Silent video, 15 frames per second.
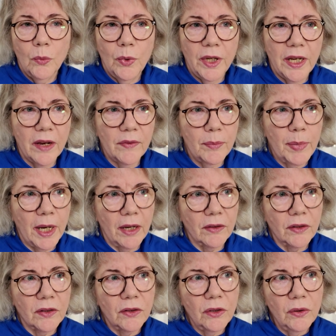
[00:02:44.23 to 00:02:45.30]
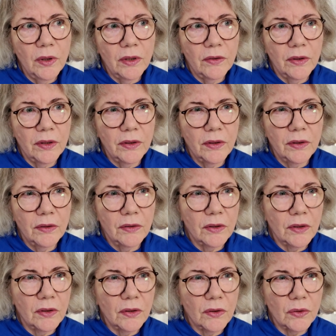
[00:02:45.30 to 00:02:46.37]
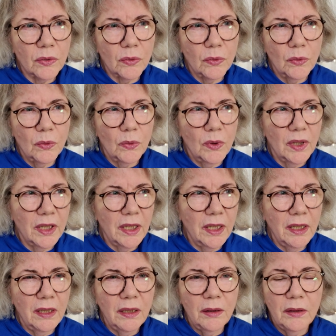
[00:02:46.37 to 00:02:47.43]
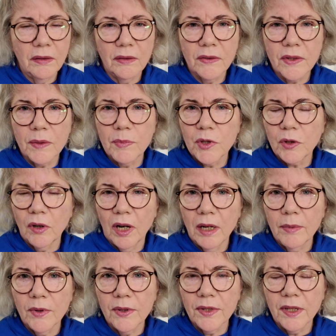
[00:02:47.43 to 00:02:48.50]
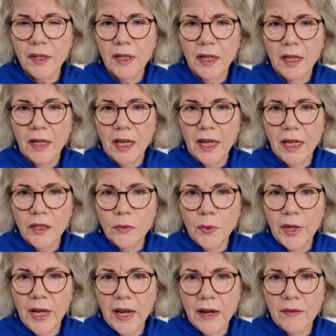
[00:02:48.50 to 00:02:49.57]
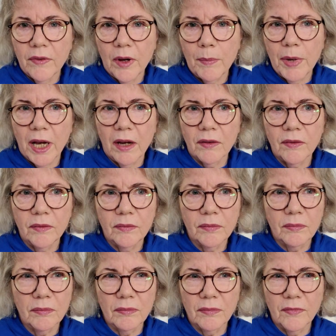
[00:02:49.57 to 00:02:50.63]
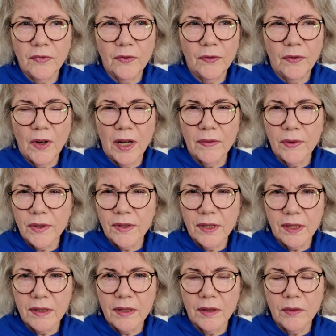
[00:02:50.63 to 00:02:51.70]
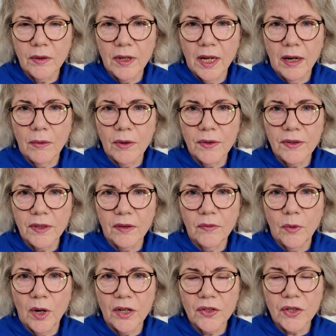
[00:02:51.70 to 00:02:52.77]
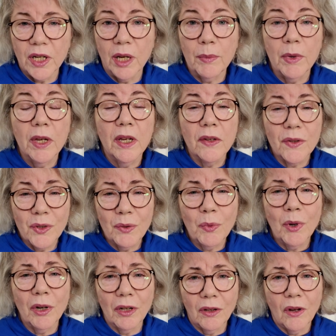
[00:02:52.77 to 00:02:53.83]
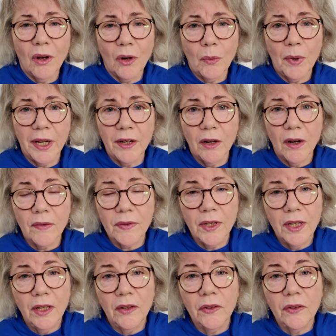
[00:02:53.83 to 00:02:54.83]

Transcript: We have about 220 subscribers and we have about 500 or 600 hours of watch time, so we're a long way off.